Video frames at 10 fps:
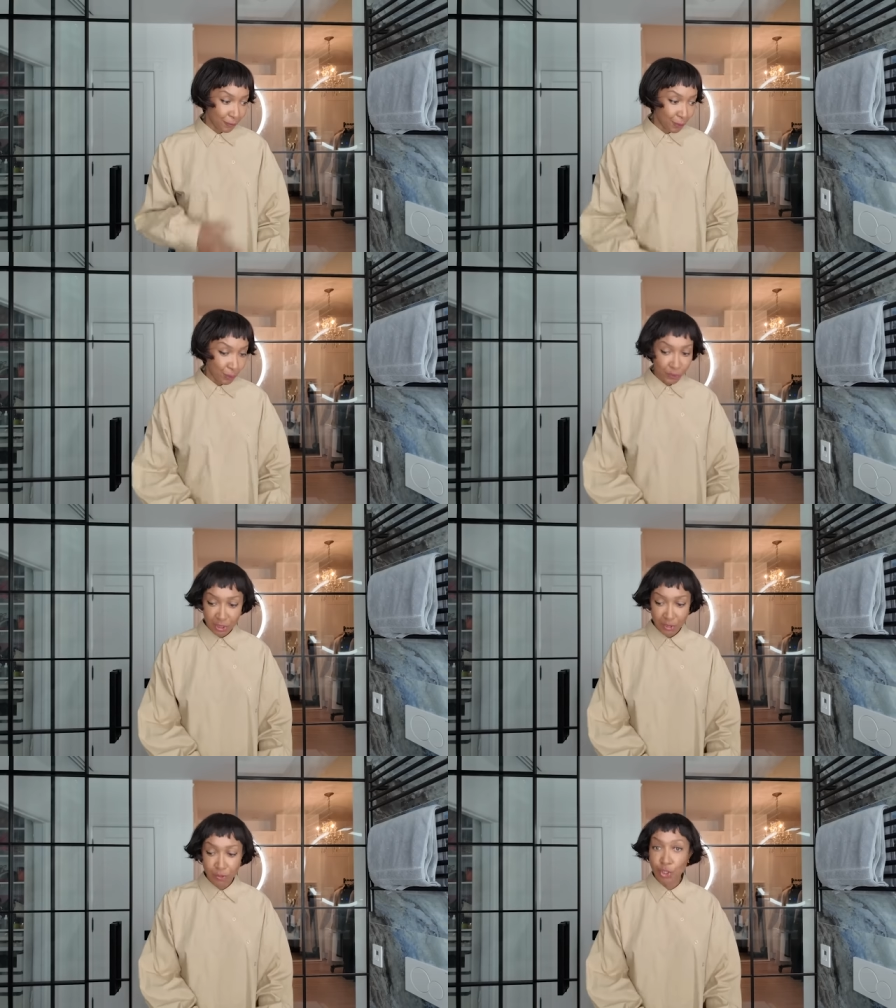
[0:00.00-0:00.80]
for
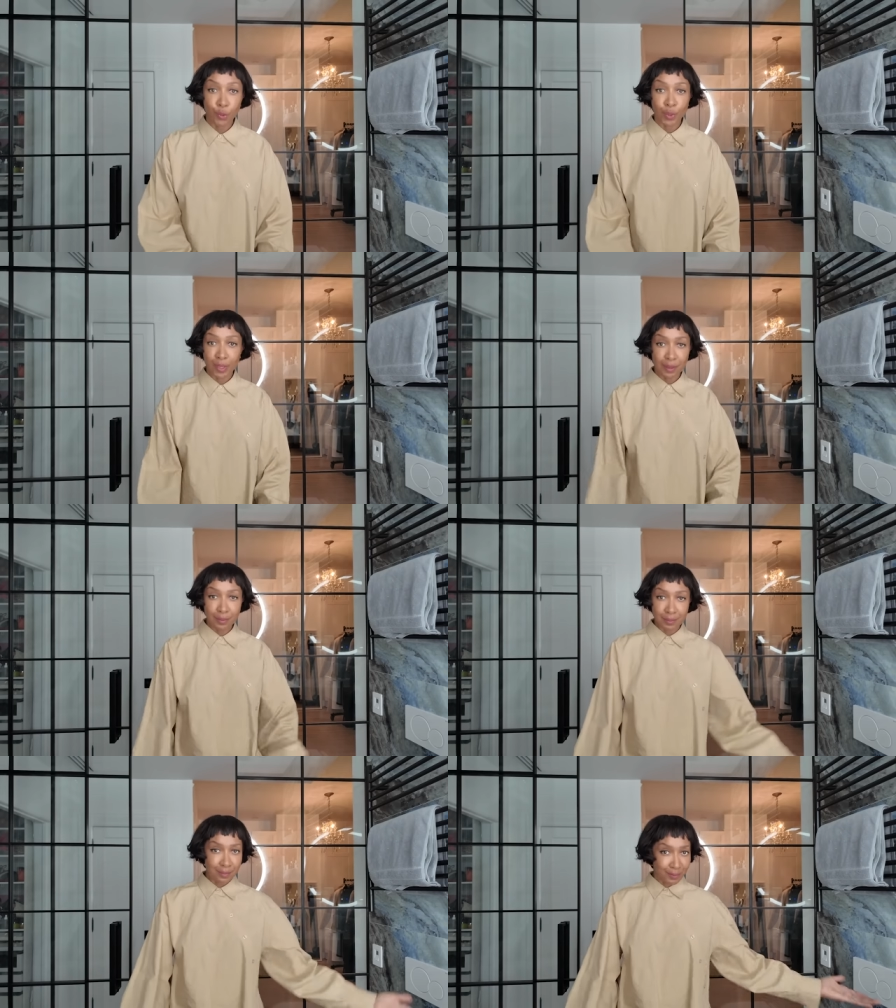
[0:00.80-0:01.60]
just
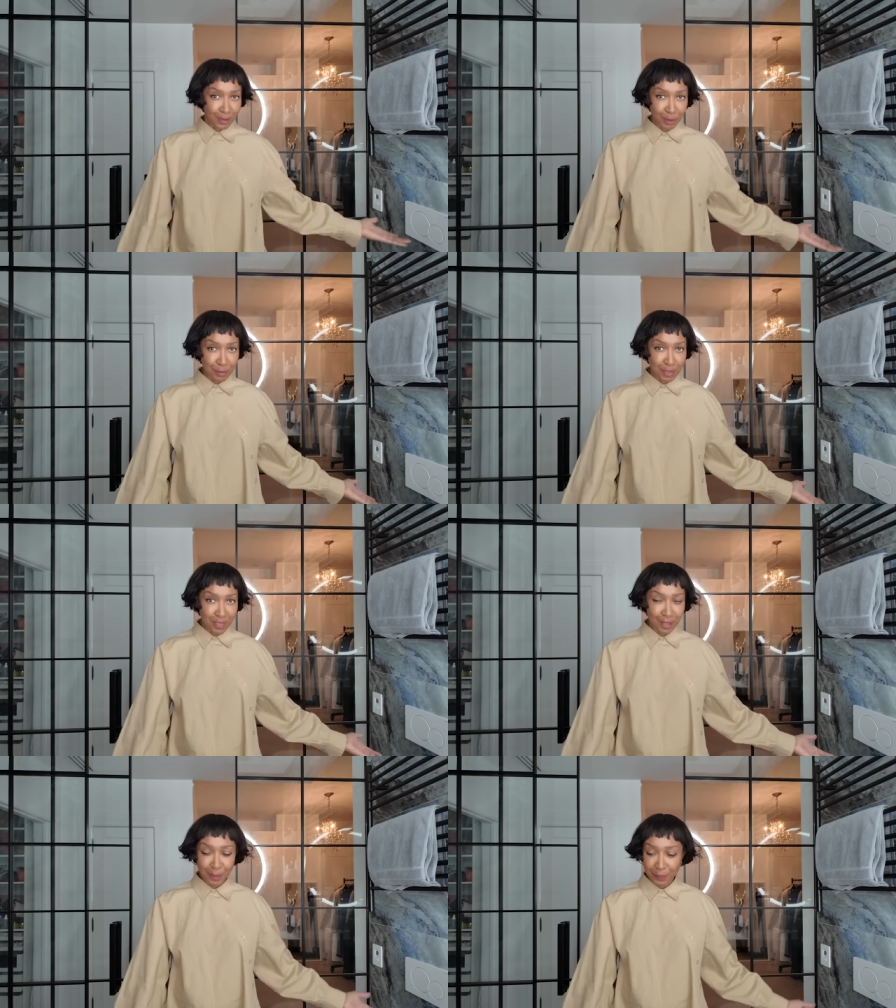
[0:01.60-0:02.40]
during
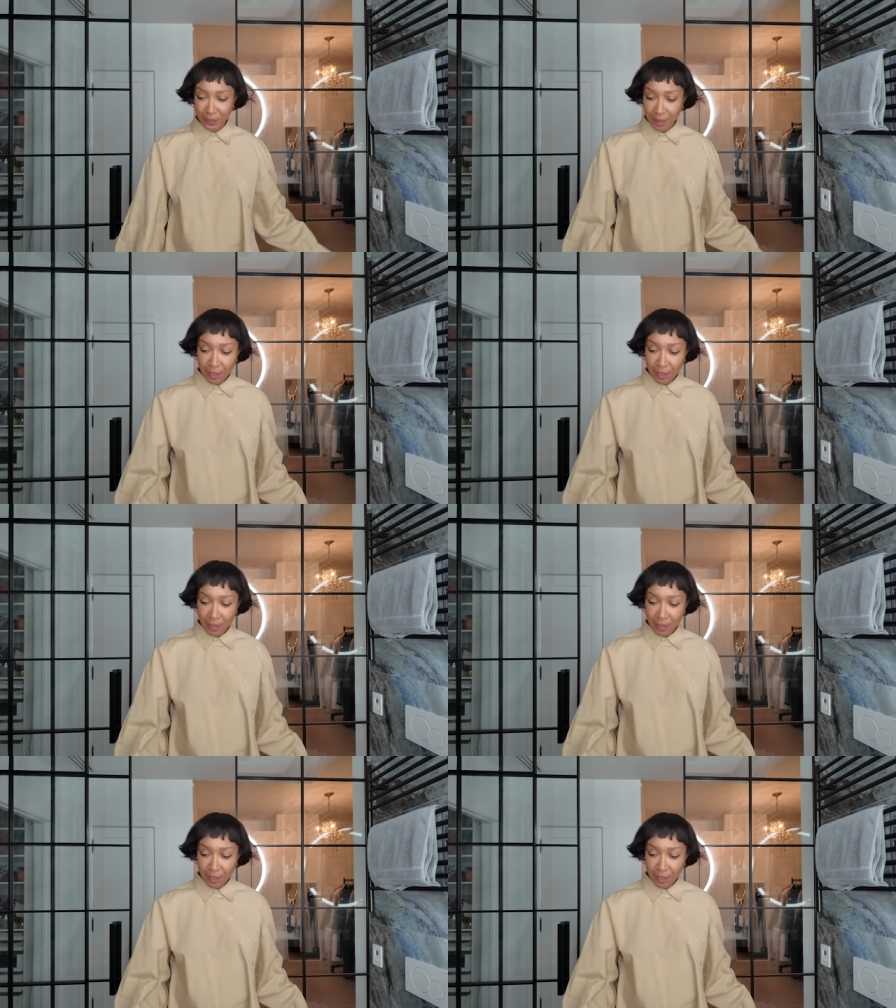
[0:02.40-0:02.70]
Christmas time.